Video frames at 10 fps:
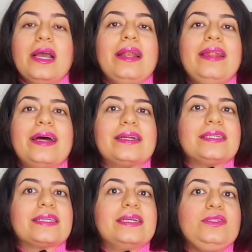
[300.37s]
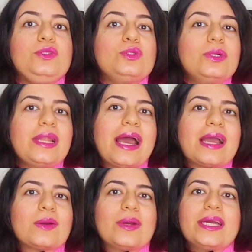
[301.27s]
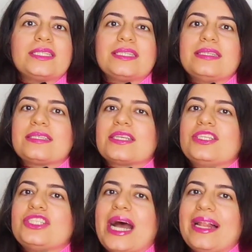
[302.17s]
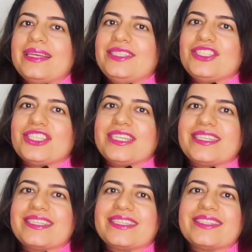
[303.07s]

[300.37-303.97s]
learning a new language is challenging.